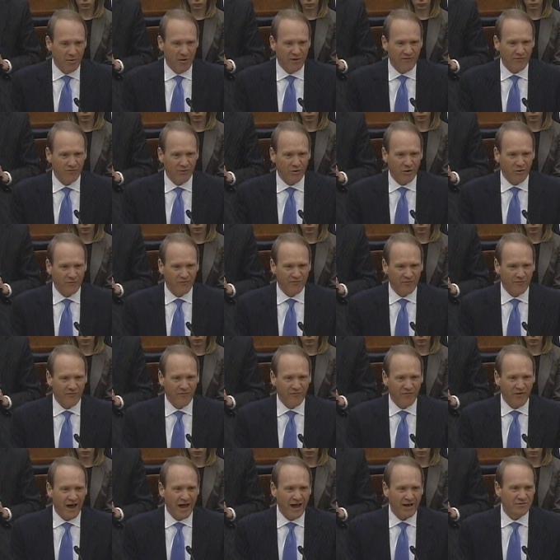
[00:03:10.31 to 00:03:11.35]
We've grown from
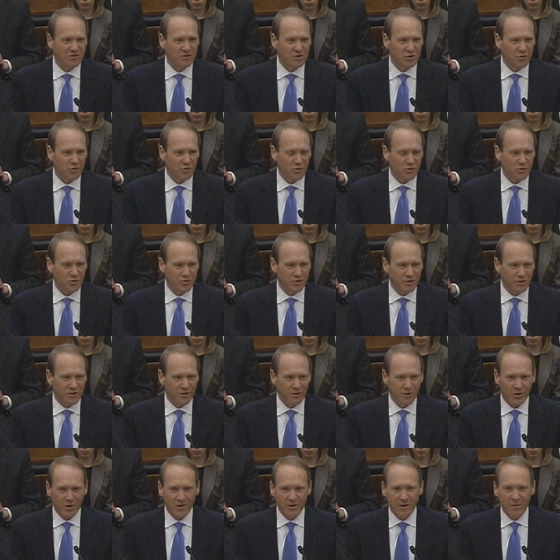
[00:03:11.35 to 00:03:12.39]
five schools
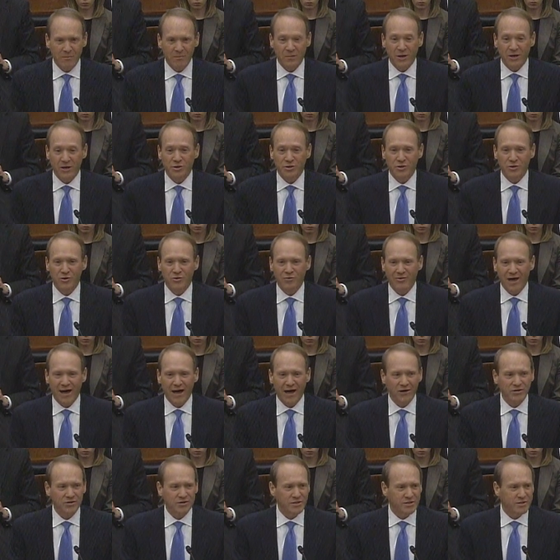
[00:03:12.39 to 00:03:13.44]
in mid
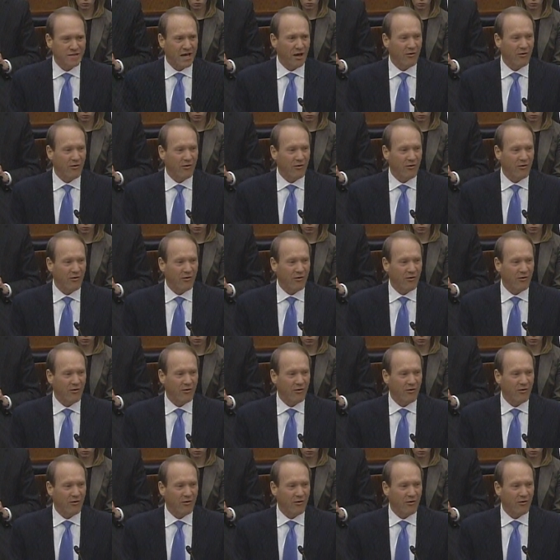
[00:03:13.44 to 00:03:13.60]
2000s,